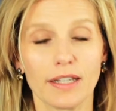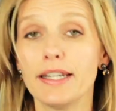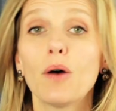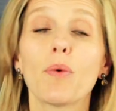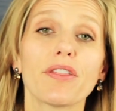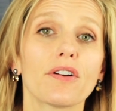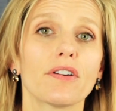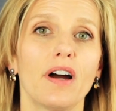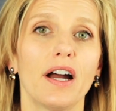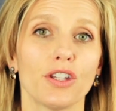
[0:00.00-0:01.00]
Now, whether
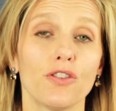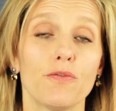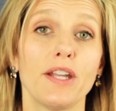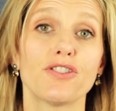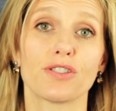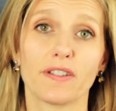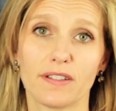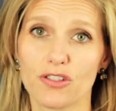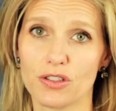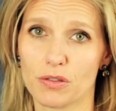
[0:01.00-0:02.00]
or not you've made your
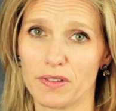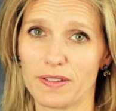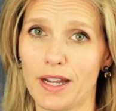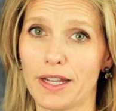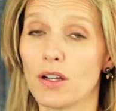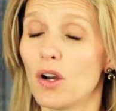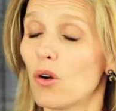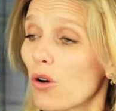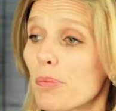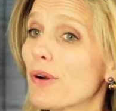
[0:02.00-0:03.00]
decision to resign,
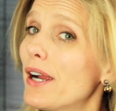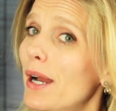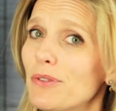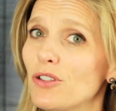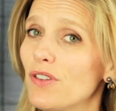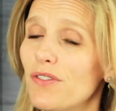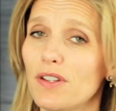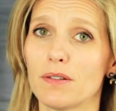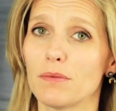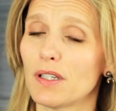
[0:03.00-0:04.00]
or perhaps you've
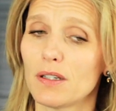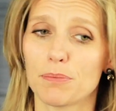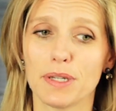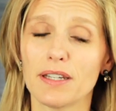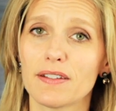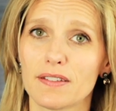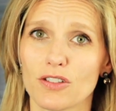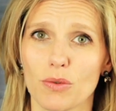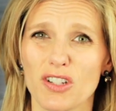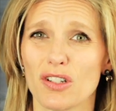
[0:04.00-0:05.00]
even eh, been in the
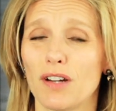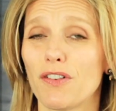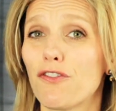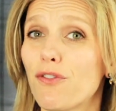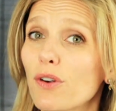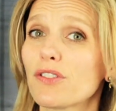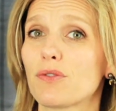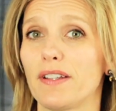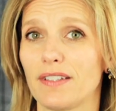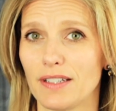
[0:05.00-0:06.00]
situation of a forced
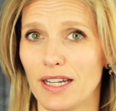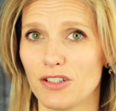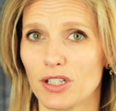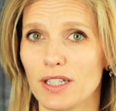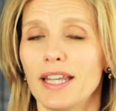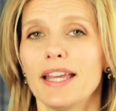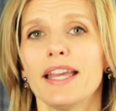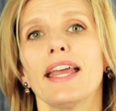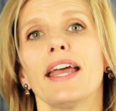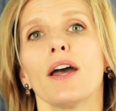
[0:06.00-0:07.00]
resignation,
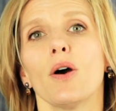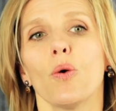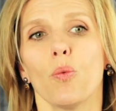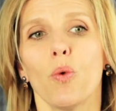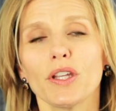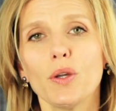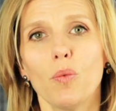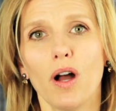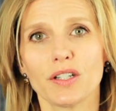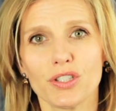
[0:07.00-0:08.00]
what you
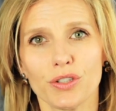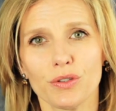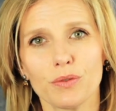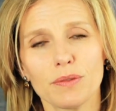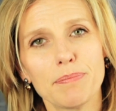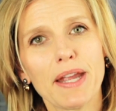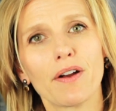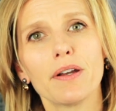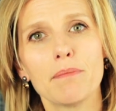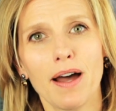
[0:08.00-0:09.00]
want to
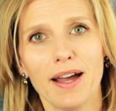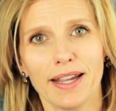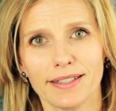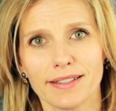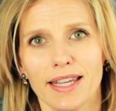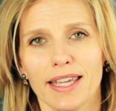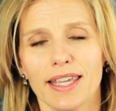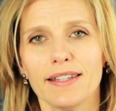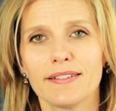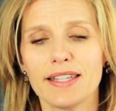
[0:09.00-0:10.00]
bear in mind
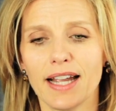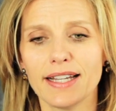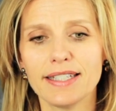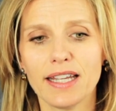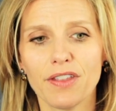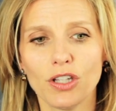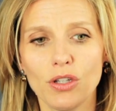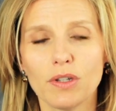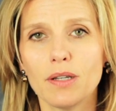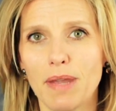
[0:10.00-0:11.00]
is the idea that
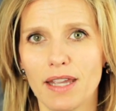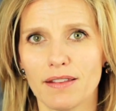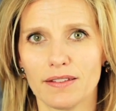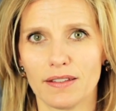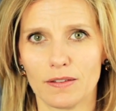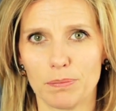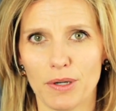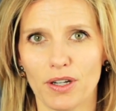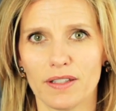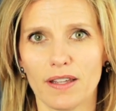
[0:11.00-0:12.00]
you can make this
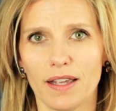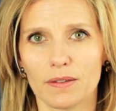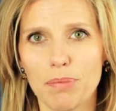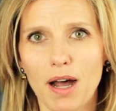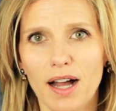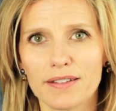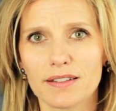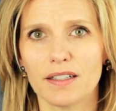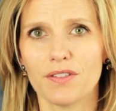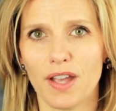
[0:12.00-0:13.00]
experience as
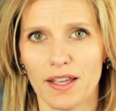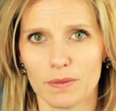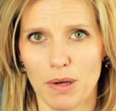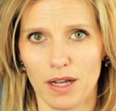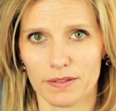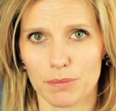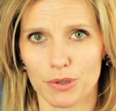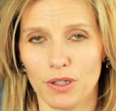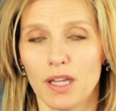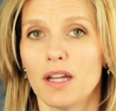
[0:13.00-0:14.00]
positive as possible,